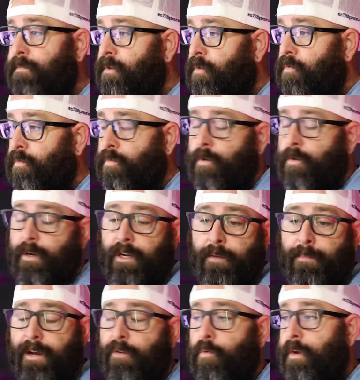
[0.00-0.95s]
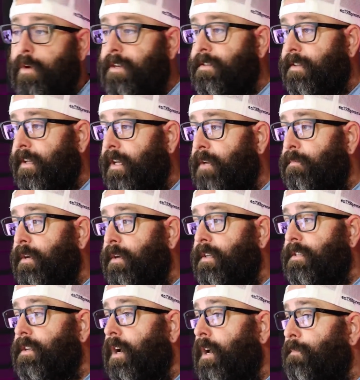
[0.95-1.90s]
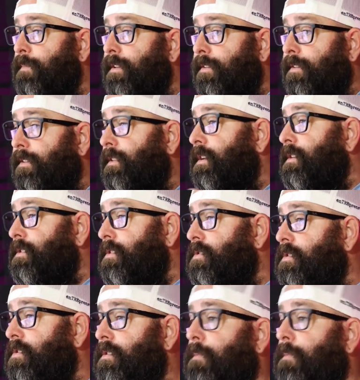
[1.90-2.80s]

Don't worry about wasting anybody's time. This is a